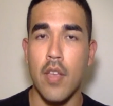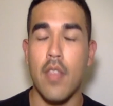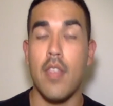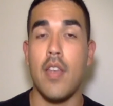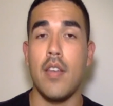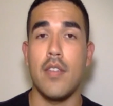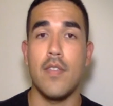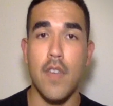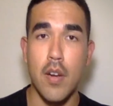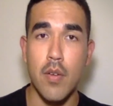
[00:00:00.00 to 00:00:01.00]
then it is
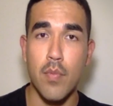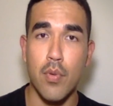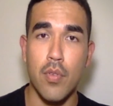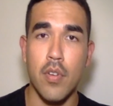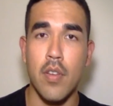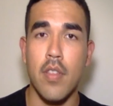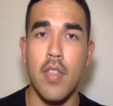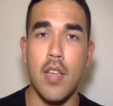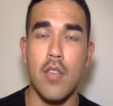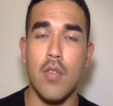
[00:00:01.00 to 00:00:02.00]
very important
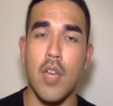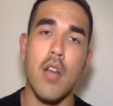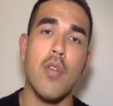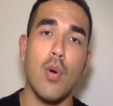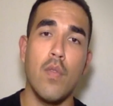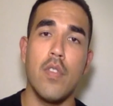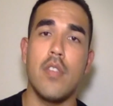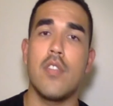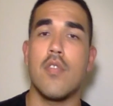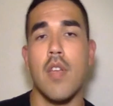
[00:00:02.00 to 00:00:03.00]
that you carry over this
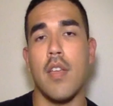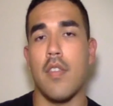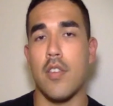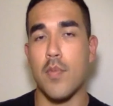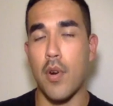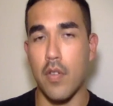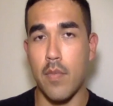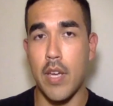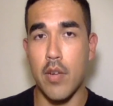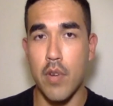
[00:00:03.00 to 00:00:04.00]
strength as part of the
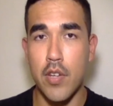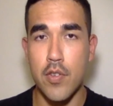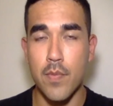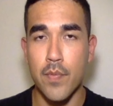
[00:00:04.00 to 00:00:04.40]
migration.